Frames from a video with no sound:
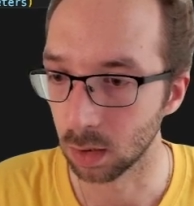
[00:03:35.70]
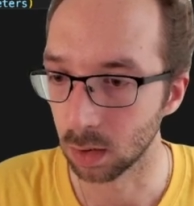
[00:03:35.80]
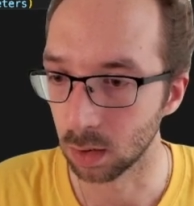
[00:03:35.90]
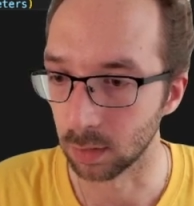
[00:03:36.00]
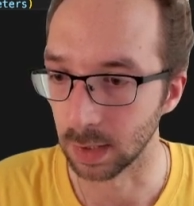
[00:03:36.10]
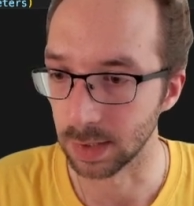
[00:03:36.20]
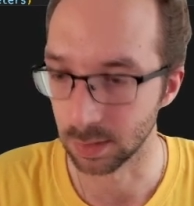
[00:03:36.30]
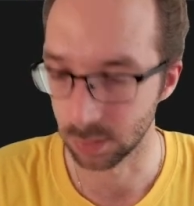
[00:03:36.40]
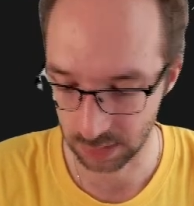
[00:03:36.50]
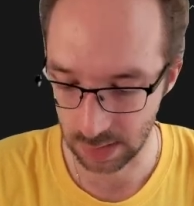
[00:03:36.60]
All right,
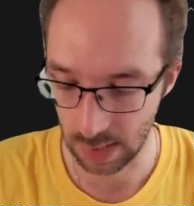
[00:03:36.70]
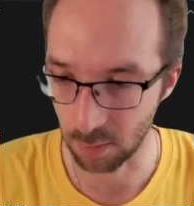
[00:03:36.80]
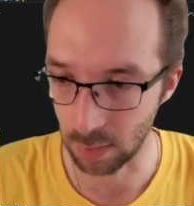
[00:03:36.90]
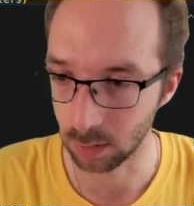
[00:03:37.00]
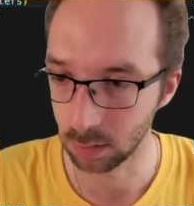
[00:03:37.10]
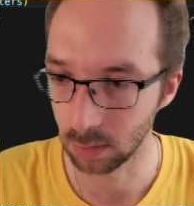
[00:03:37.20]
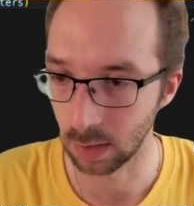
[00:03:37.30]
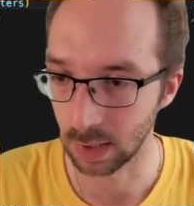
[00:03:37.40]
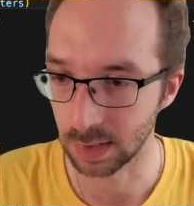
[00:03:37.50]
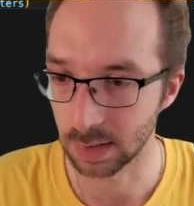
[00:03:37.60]
so it's num round.
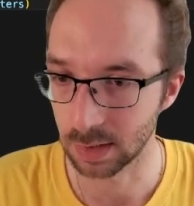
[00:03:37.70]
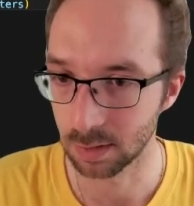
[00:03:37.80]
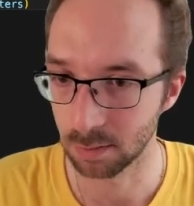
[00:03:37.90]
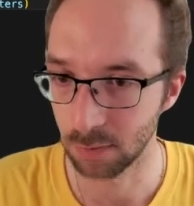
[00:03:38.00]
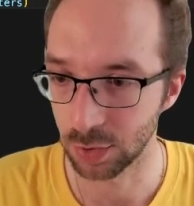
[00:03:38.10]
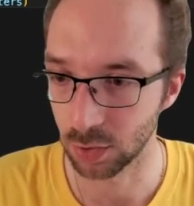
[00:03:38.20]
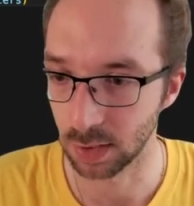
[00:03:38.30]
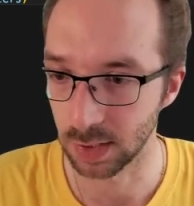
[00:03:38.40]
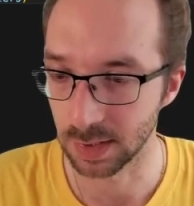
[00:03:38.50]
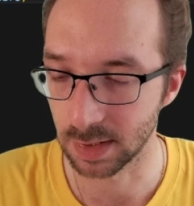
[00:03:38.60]
Let's make sure
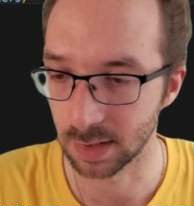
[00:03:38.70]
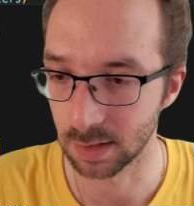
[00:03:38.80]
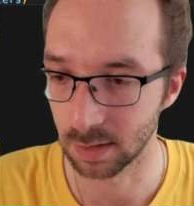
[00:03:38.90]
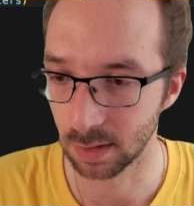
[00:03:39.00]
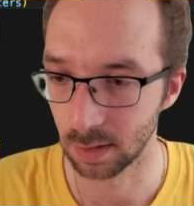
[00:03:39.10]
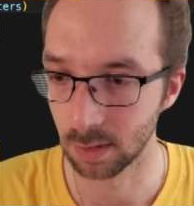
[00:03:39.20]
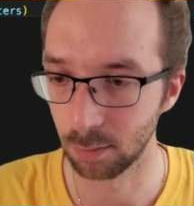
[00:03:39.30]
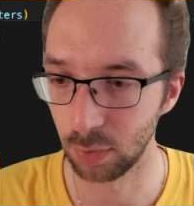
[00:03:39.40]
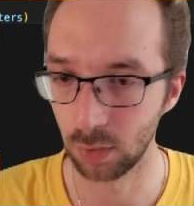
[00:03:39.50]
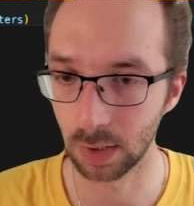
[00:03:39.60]
it is
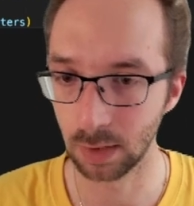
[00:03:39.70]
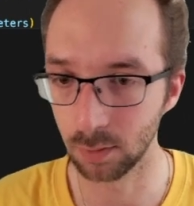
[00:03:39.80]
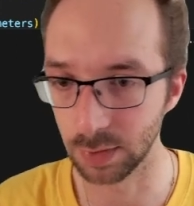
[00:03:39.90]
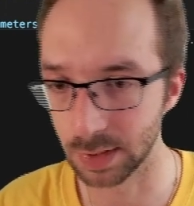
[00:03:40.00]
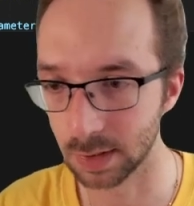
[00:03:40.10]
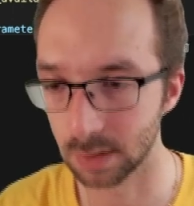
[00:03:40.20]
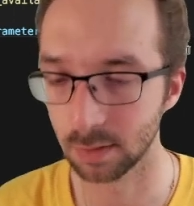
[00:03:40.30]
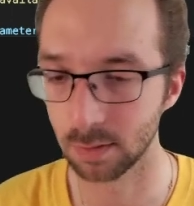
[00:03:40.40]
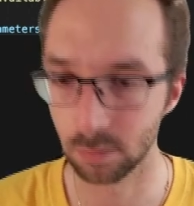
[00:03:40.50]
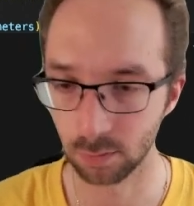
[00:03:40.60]
plural, which
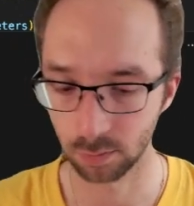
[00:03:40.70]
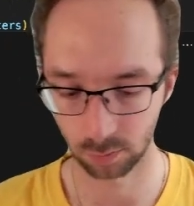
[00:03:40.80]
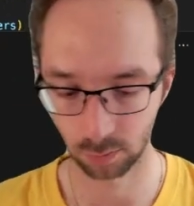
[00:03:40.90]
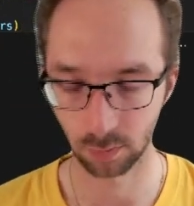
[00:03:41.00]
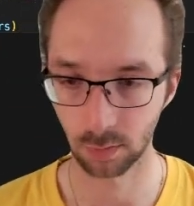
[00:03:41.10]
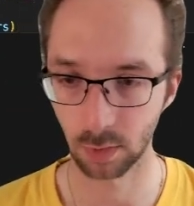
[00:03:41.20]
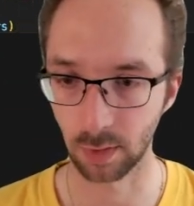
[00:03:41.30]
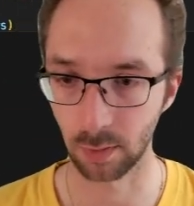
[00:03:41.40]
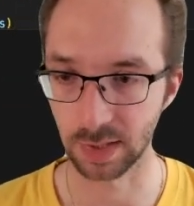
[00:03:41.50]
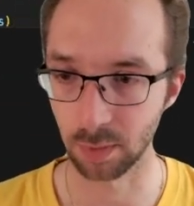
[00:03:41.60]

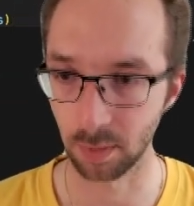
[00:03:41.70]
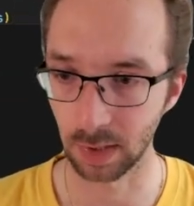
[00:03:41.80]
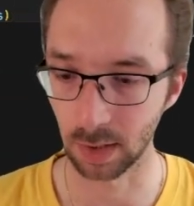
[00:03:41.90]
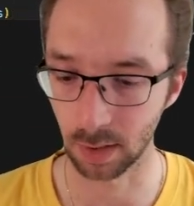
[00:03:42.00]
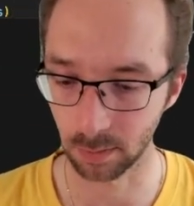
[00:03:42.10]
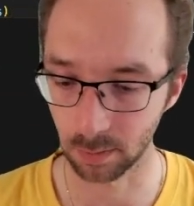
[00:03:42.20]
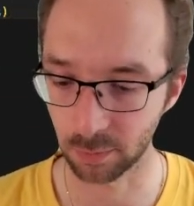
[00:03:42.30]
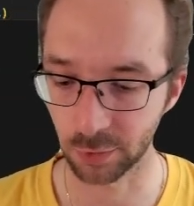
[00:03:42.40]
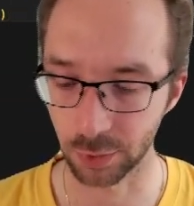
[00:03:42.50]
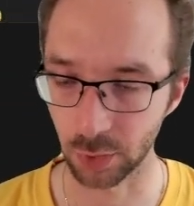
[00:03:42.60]
otherwise will be
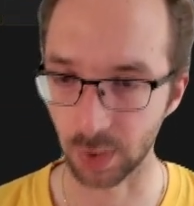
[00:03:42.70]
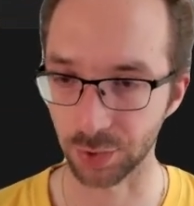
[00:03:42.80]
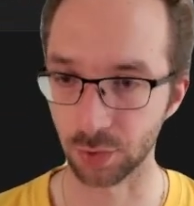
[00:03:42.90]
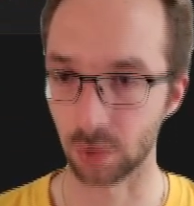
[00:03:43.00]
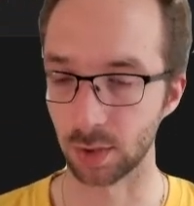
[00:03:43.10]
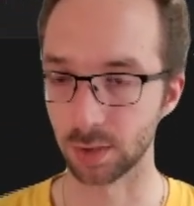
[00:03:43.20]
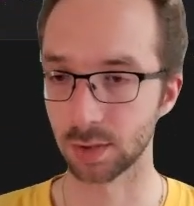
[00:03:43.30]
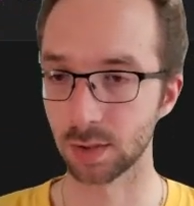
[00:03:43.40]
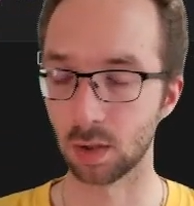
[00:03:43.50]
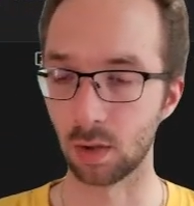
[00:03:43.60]
for sure a source
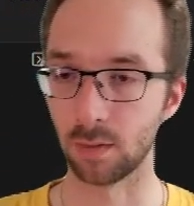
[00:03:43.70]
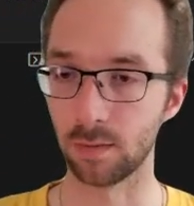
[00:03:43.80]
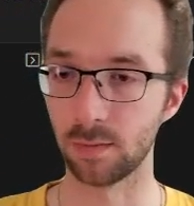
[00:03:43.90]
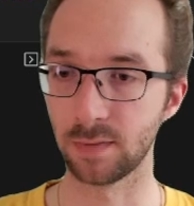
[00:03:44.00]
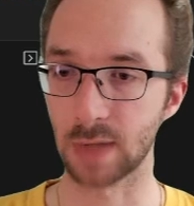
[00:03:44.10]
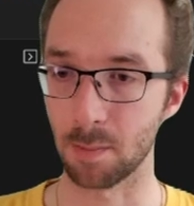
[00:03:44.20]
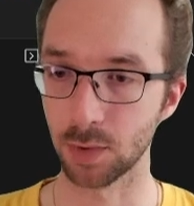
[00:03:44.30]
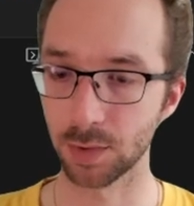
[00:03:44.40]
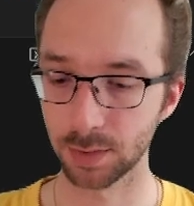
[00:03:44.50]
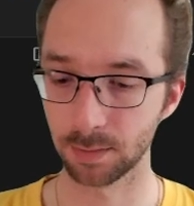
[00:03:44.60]
of
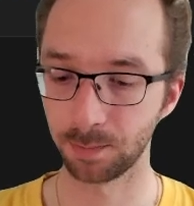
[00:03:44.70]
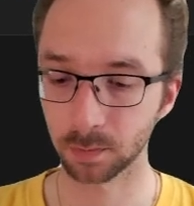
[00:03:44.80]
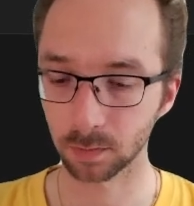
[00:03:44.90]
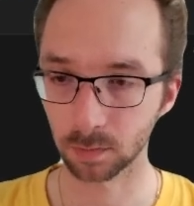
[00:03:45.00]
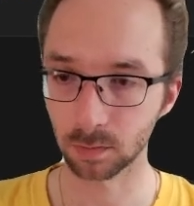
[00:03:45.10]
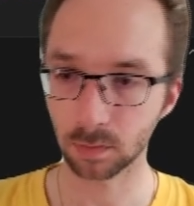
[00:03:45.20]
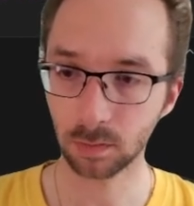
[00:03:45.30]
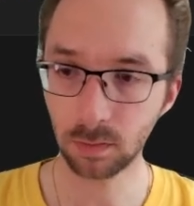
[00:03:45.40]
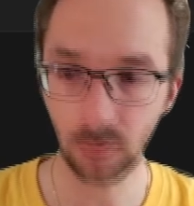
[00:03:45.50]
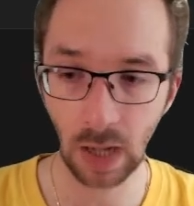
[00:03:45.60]
typos.
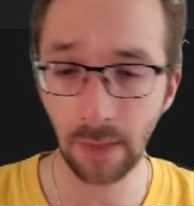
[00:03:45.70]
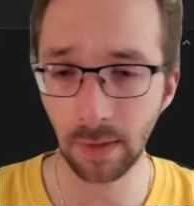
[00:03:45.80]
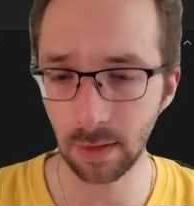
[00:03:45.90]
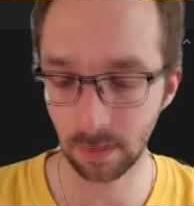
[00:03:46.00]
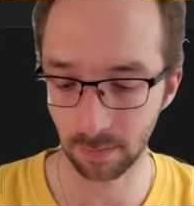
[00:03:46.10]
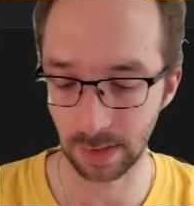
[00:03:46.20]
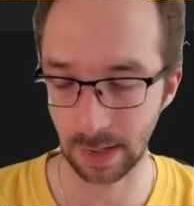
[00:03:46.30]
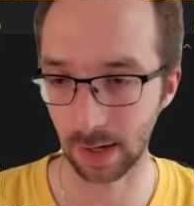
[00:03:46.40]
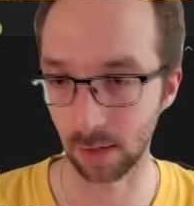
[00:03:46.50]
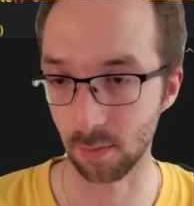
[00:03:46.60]
And then the final
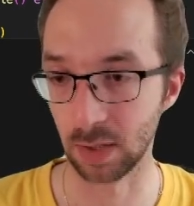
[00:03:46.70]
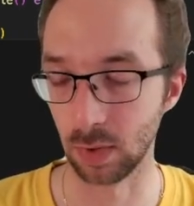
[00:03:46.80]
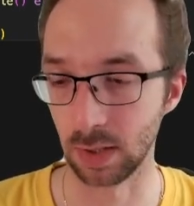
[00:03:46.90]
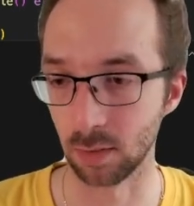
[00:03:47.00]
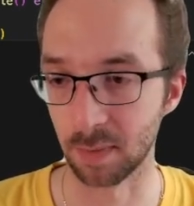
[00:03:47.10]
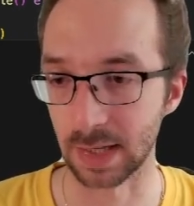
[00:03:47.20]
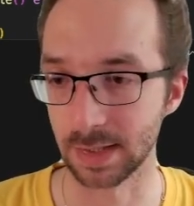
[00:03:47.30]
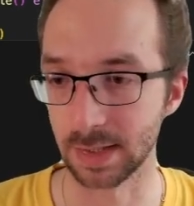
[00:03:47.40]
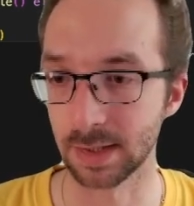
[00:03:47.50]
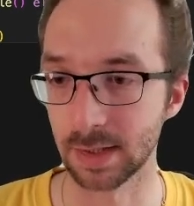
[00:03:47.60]
argument we need to pass
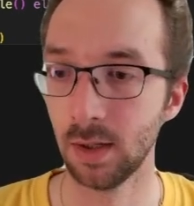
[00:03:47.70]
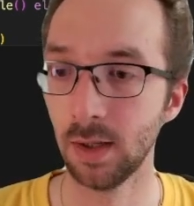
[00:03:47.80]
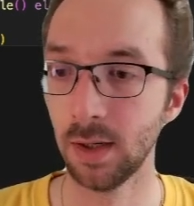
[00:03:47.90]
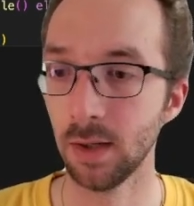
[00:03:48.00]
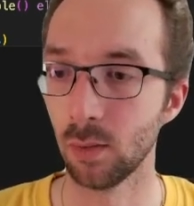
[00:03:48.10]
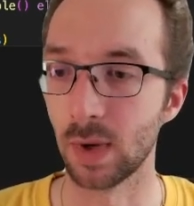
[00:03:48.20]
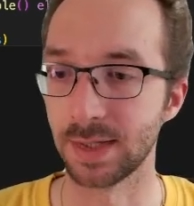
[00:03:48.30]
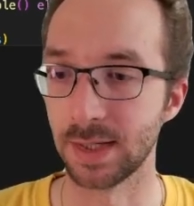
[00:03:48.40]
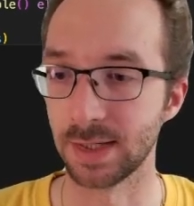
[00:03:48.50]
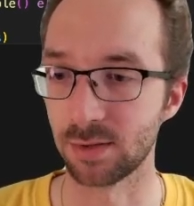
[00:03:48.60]
is what's
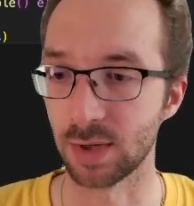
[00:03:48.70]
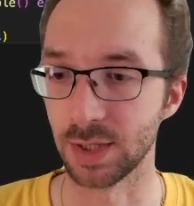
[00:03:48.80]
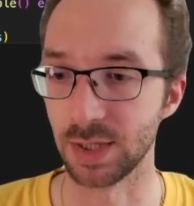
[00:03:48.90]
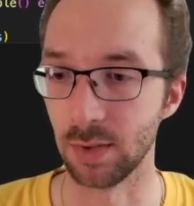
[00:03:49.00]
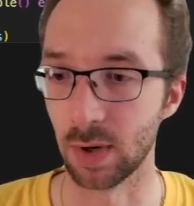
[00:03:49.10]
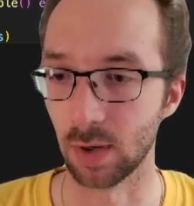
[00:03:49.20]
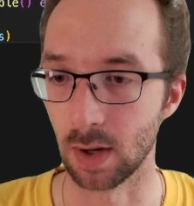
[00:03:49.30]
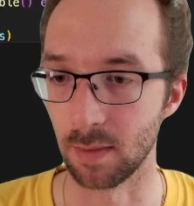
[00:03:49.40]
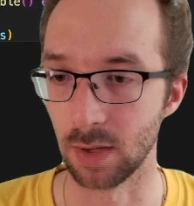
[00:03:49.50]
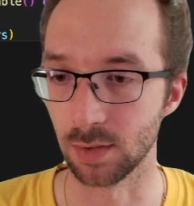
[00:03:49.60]
the strategy we're going to
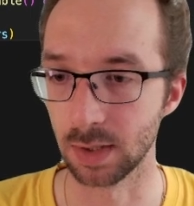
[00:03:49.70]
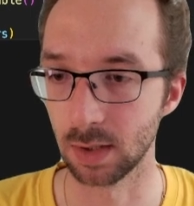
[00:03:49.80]
be using.